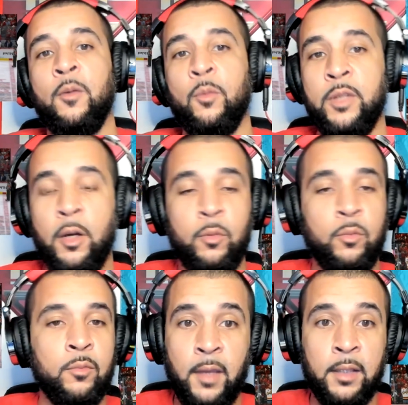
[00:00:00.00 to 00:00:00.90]
We don't
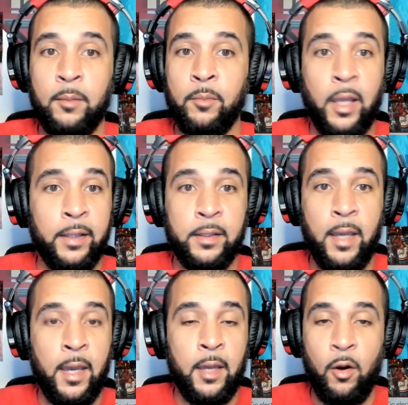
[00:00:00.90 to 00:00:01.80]
take them
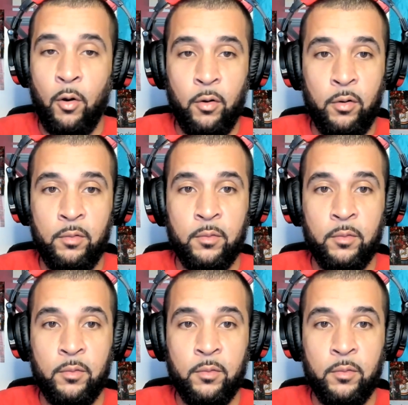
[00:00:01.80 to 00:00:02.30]
lightly at all,